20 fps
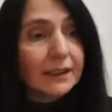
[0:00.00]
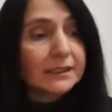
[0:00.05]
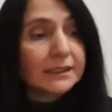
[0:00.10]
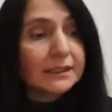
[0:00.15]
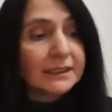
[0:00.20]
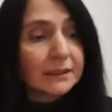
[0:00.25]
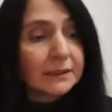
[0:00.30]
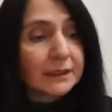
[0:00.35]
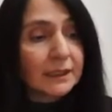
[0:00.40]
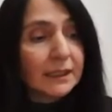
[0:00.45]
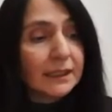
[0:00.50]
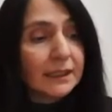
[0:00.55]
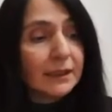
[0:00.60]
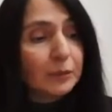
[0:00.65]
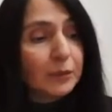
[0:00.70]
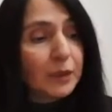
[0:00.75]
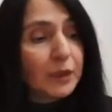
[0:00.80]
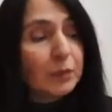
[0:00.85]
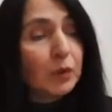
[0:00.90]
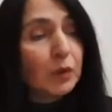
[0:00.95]
There's
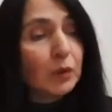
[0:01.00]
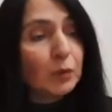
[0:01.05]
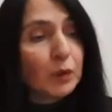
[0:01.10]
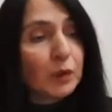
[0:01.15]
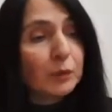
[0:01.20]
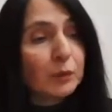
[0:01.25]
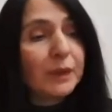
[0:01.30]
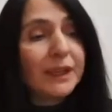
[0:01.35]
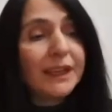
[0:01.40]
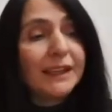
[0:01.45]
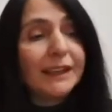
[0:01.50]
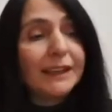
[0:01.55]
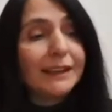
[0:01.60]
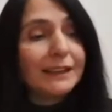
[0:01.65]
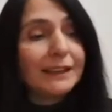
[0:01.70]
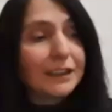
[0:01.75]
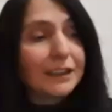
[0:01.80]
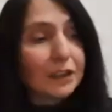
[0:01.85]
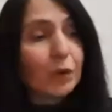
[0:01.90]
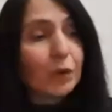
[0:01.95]
people were
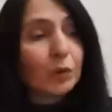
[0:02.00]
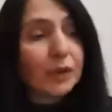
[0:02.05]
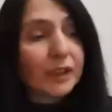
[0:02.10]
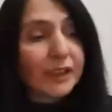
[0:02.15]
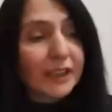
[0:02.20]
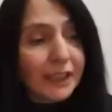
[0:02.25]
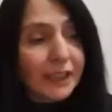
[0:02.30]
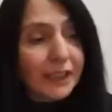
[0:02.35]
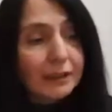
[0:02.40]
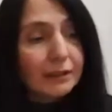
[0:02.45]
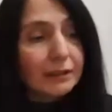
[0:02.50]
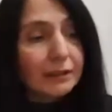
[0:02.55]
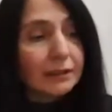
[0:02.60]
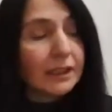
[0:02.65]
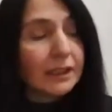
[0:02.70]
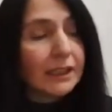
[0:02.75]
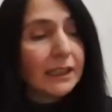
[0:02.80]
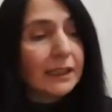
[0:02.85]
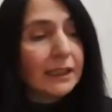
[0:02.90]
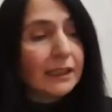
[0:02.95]
being,
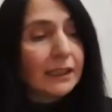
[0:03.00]
killed,